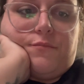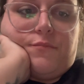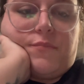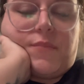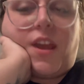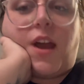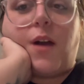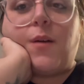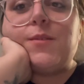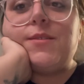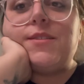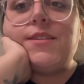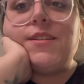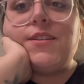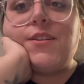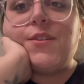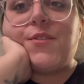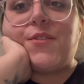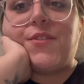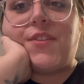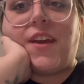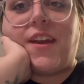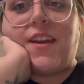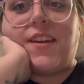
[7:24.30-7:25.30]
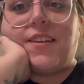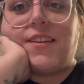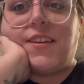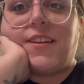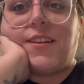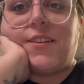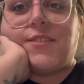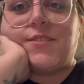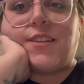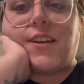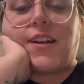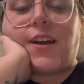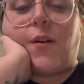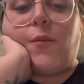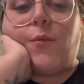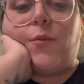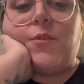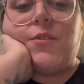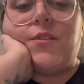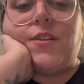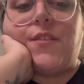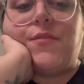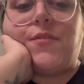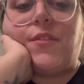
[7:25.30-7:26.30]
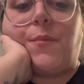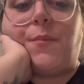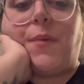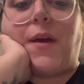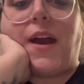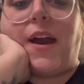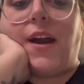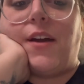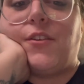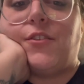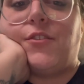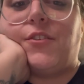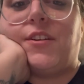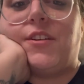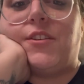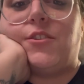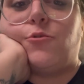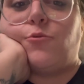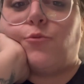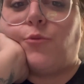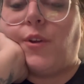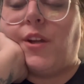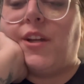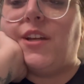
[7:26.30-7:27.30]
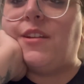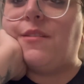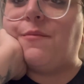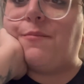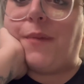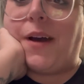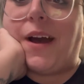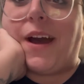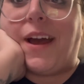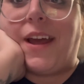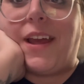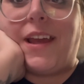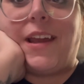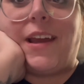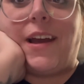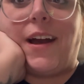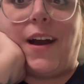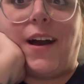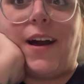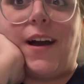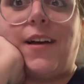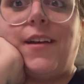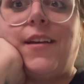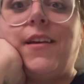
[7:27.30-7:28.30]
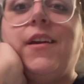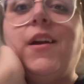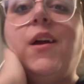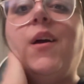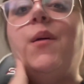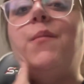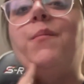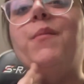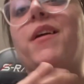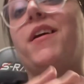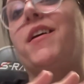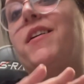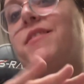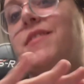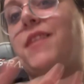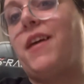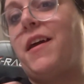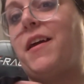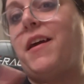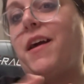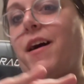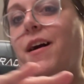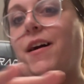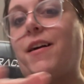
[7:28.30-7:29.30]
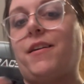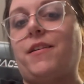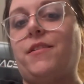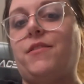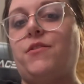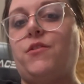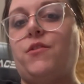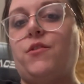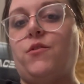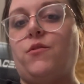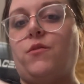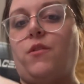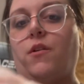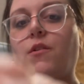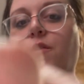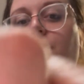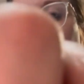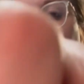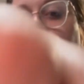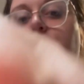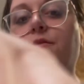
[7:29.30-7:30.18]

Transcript: was sitting there thinking, I was like, I wonder if the pattern is written by AI, because AI can do that.